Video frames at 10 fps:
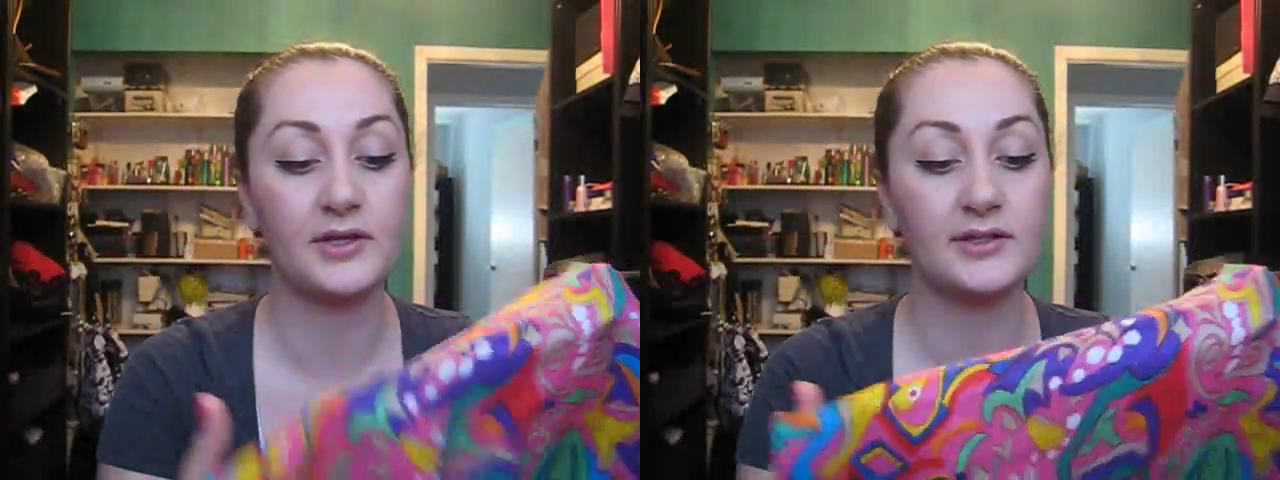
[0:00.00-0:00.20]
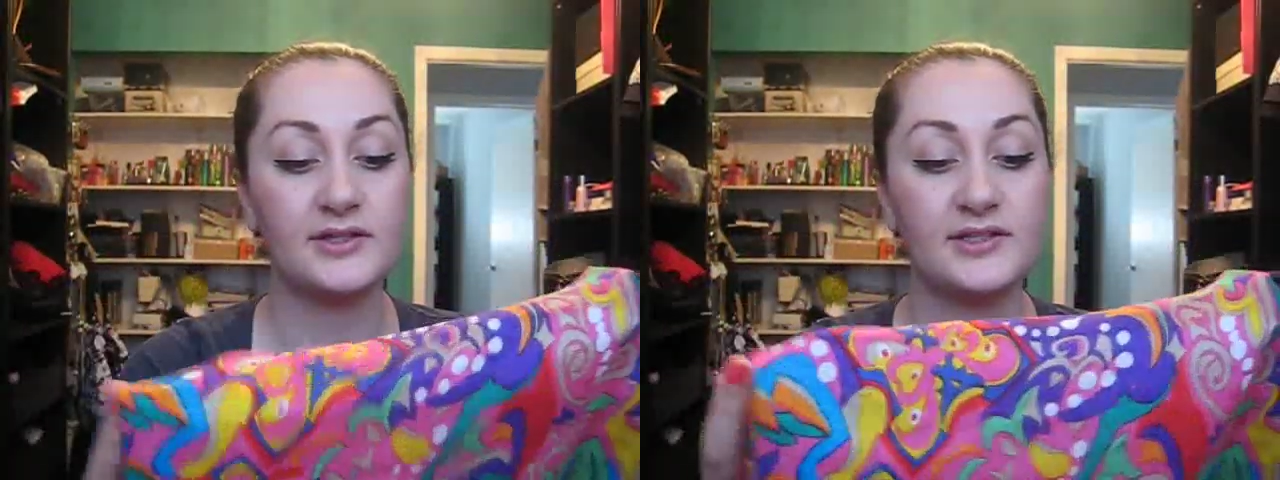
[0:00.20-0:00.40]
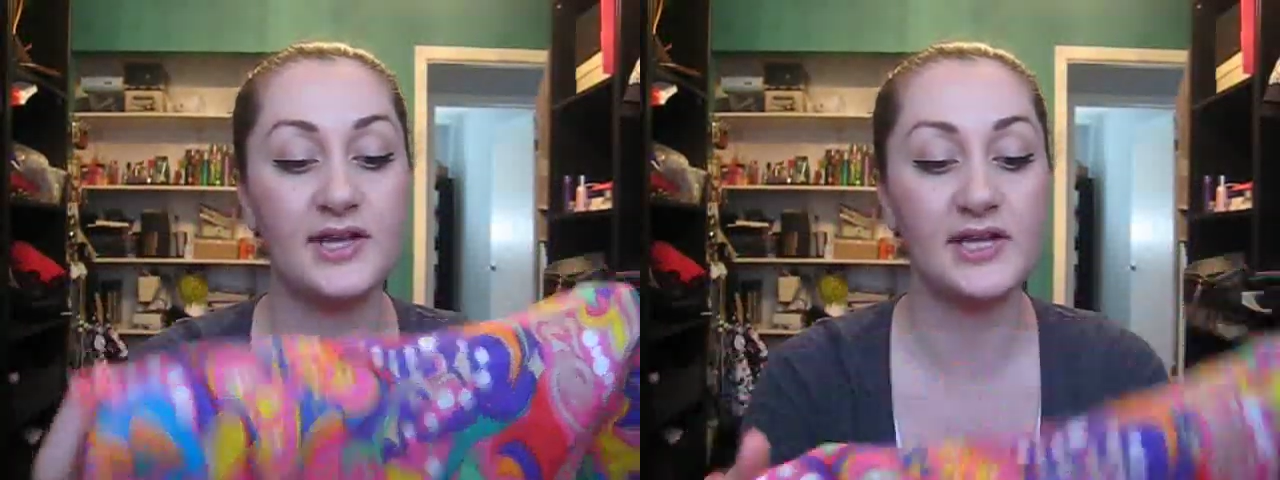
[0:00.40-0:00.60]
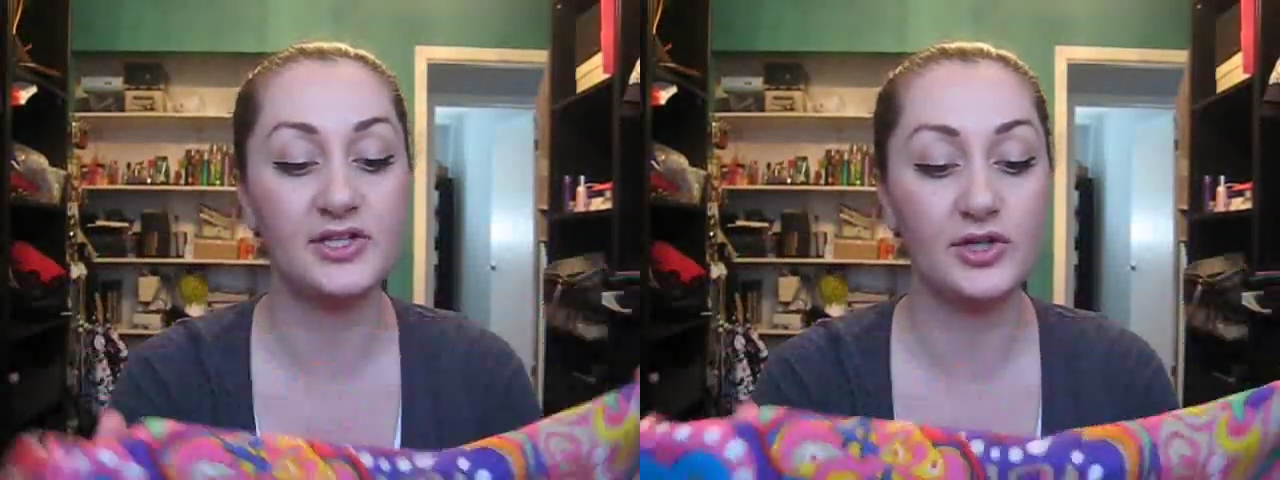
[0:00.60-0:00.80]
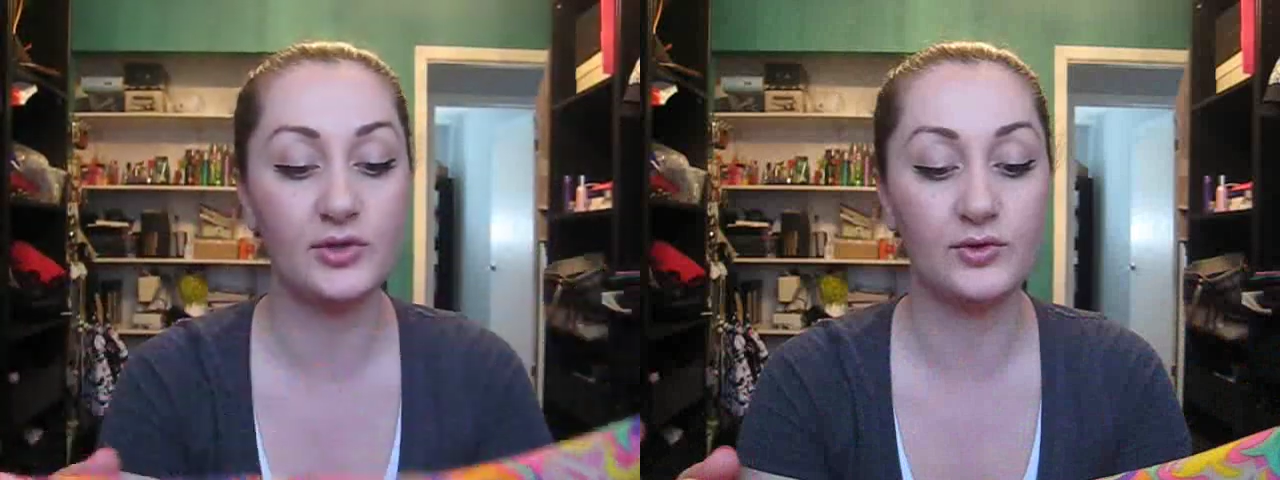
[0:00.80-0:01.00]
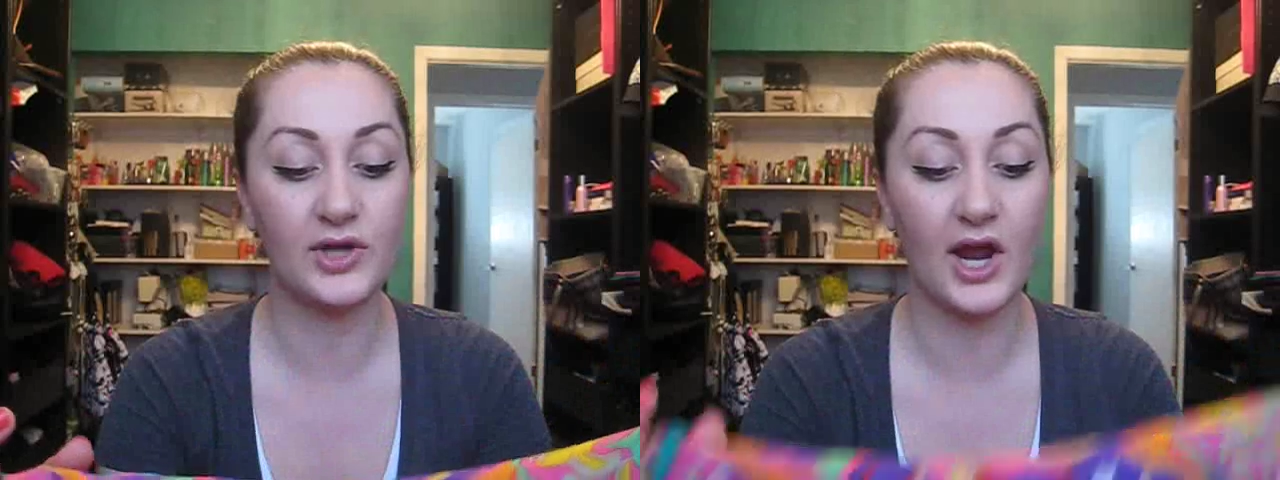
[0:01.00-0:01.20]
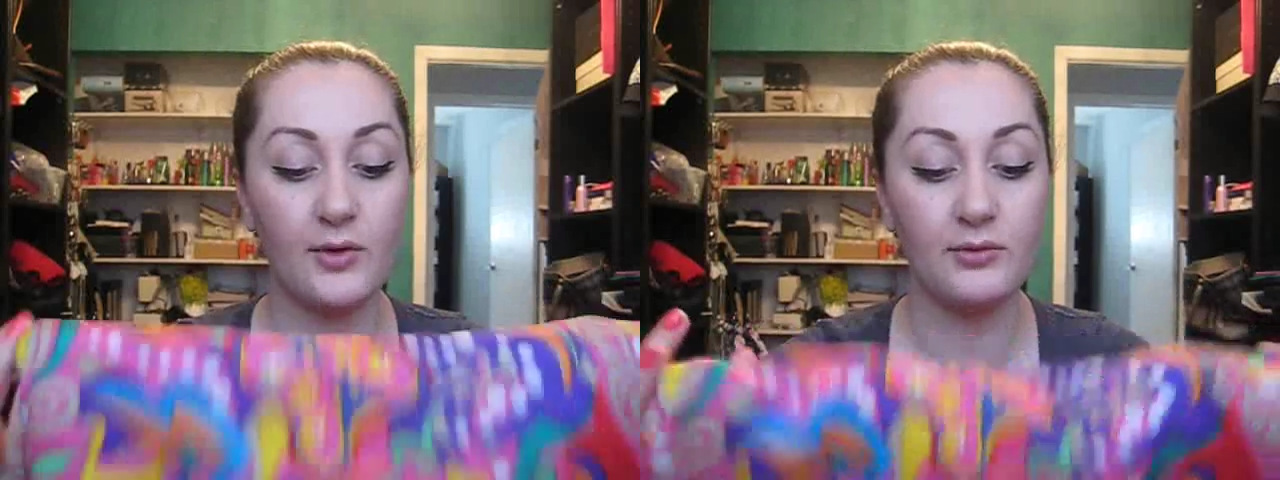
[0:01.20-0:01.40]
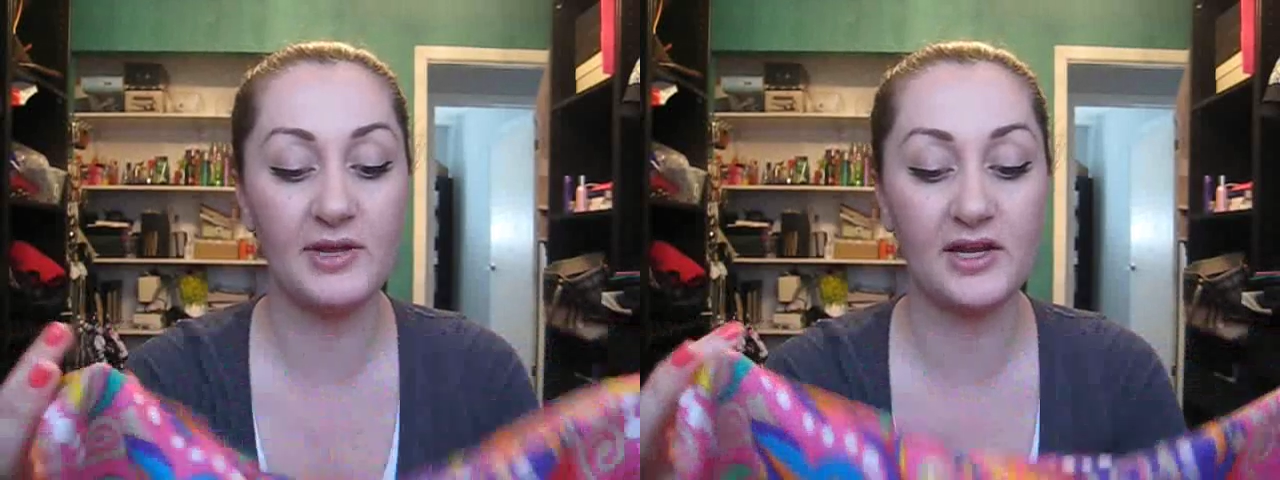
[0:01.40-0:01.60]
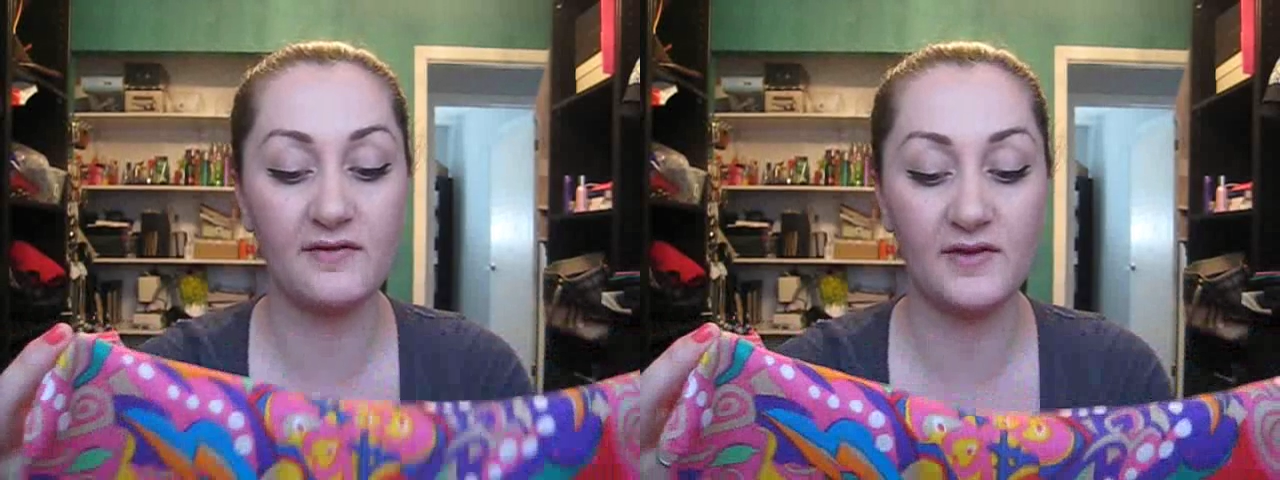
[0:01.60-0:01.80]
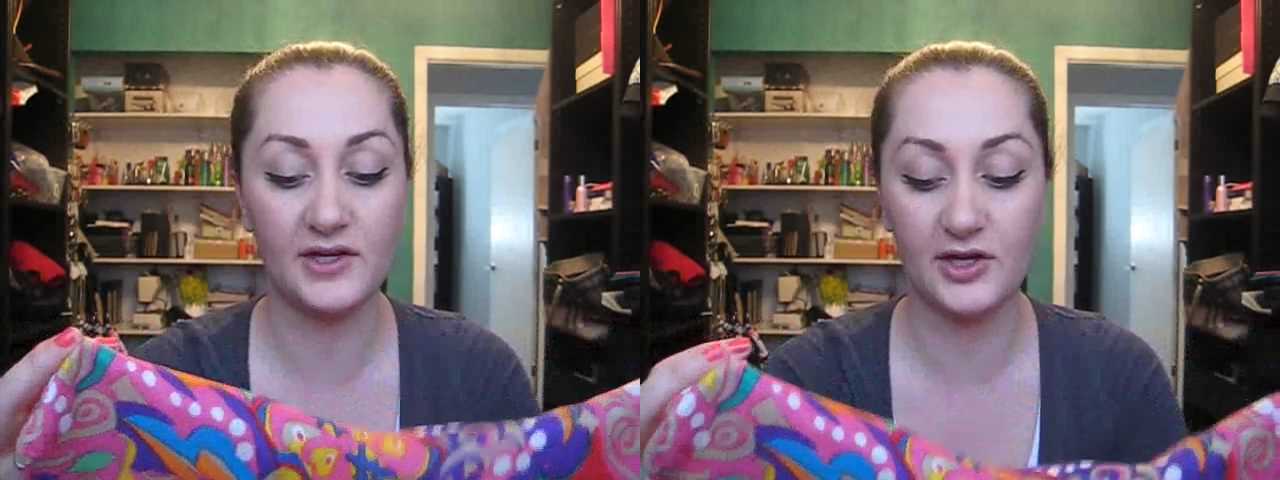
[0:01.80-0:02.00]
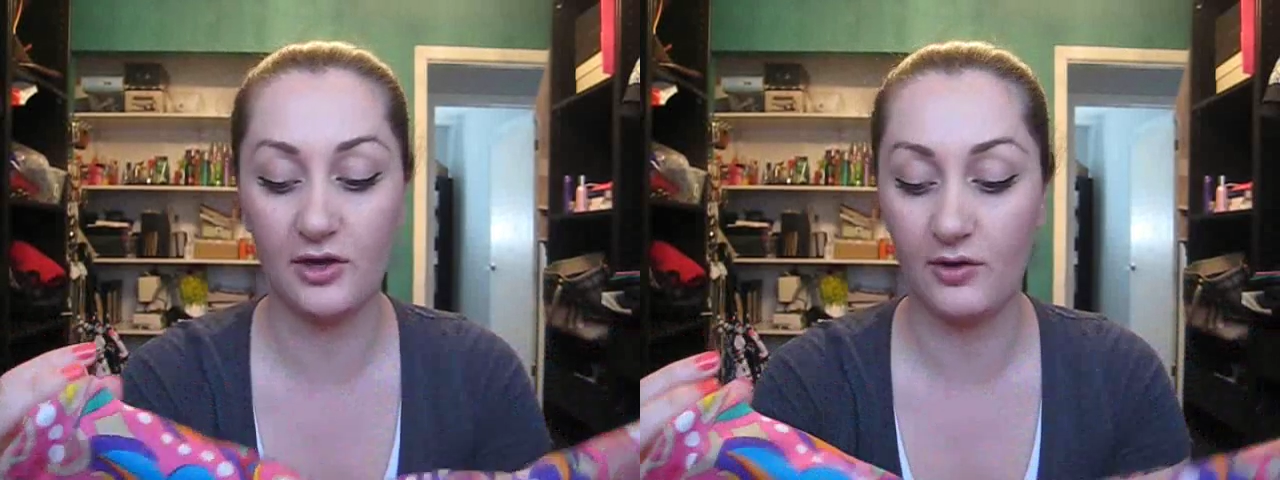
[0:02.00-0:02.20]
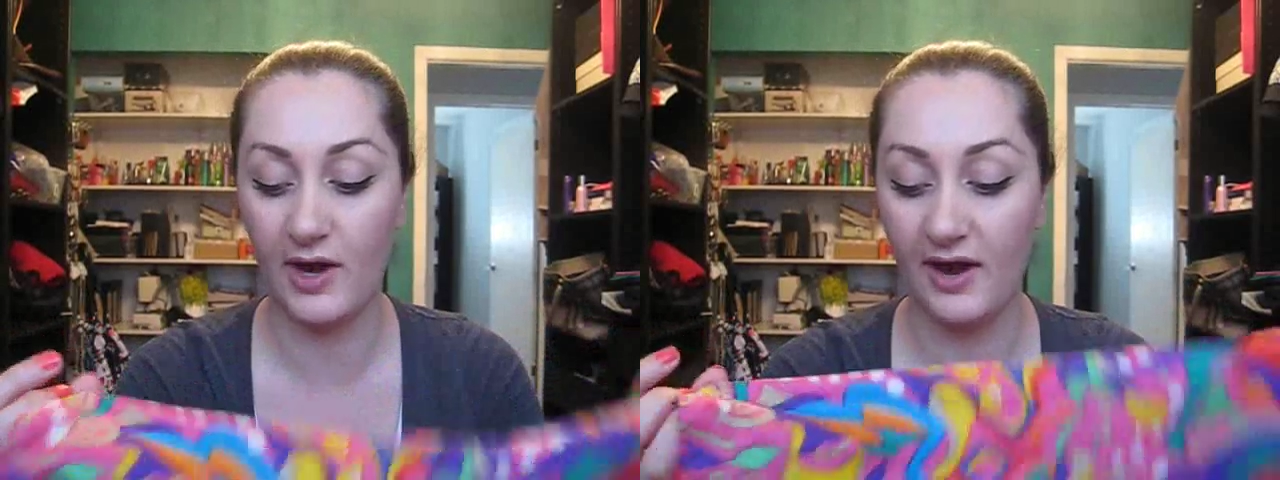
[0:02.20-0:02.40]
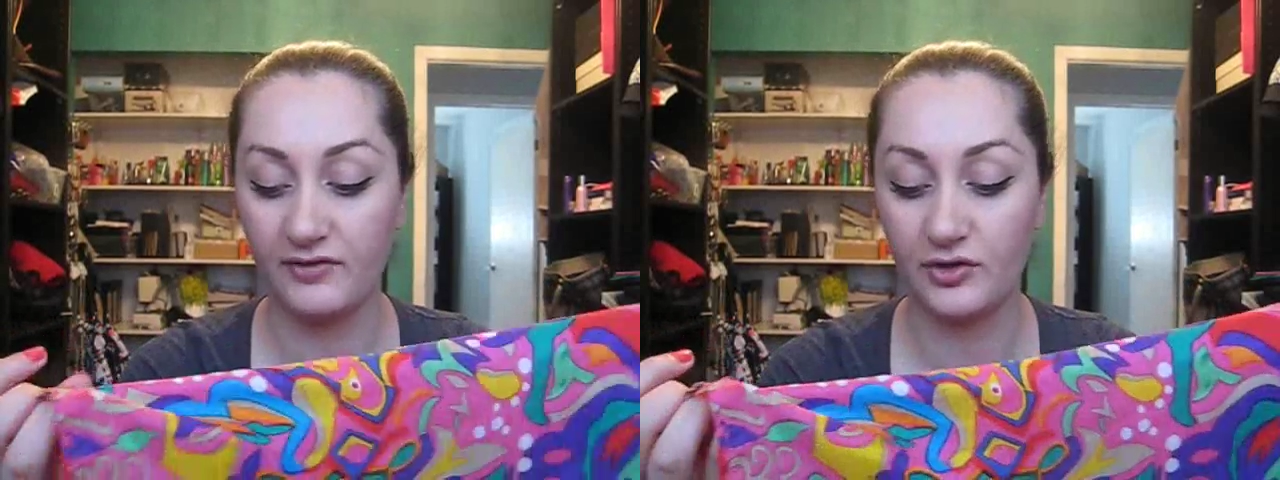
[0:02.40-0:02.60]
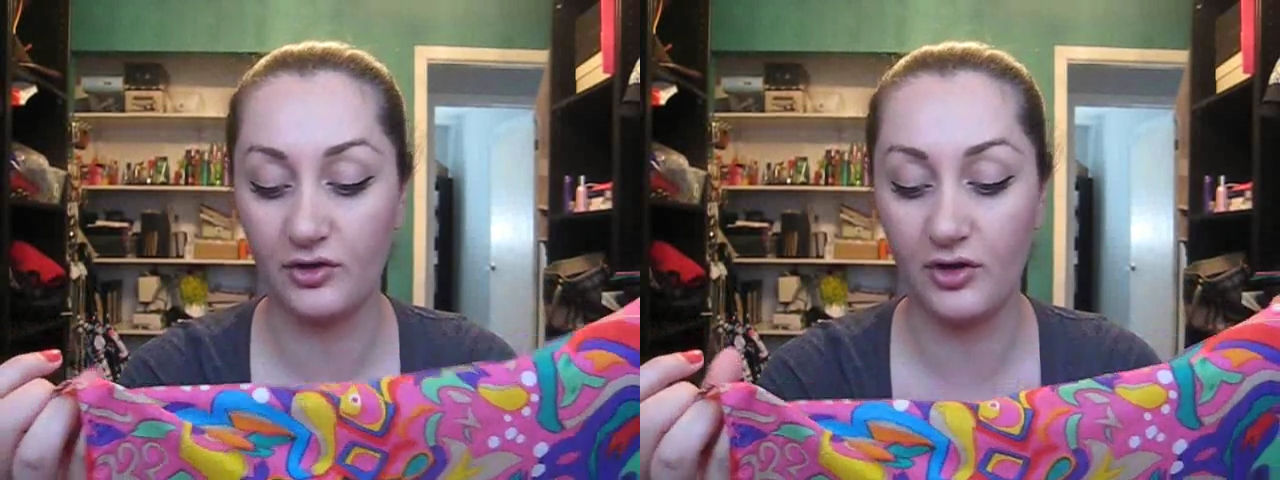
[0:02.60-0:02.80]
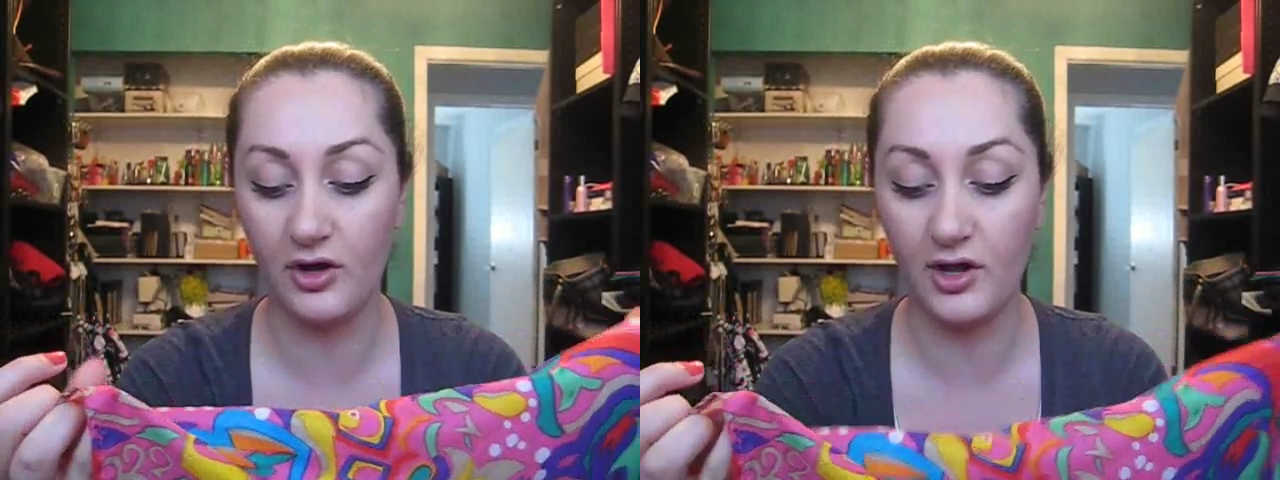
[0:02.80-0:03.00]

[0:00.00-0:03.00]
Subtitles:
stay tuned. I will make a video after